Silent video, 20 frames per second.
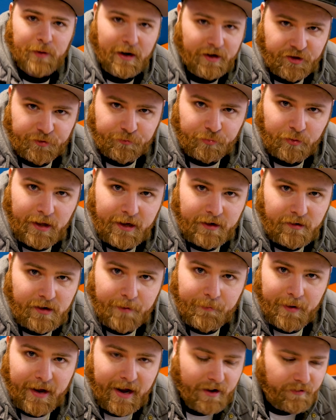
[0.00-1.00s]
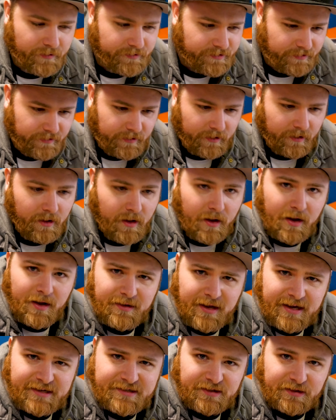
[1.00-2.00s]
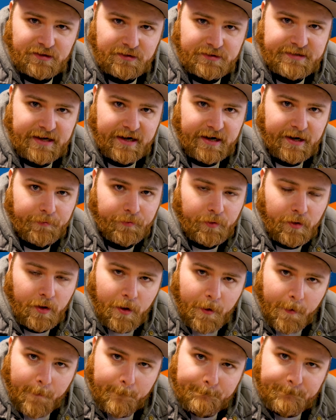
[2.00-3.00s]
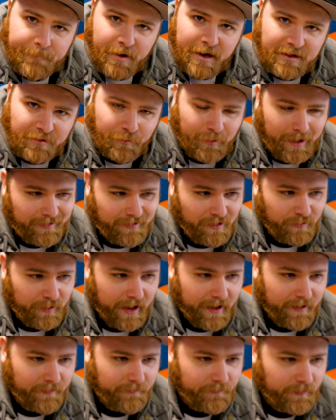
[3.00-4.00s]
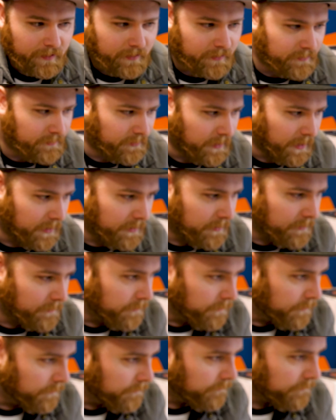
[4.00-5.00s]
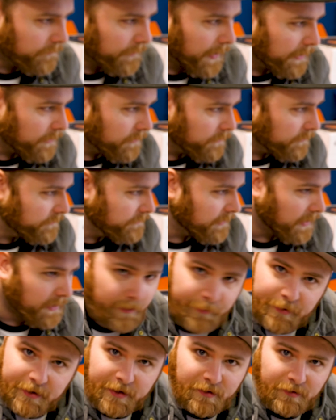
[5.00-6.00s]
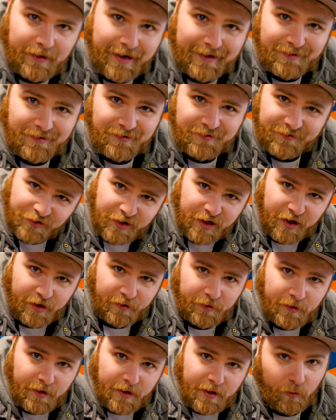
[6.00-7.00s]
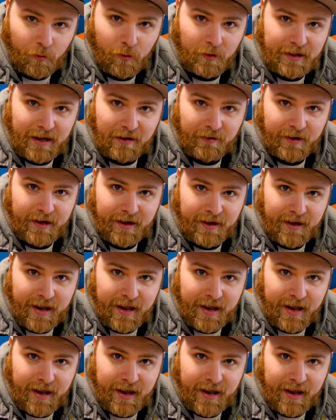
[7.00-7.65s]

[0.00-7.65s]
record player at my house and a nice little setup, but what I don't have is a vinyl setup here at the studio. Well now I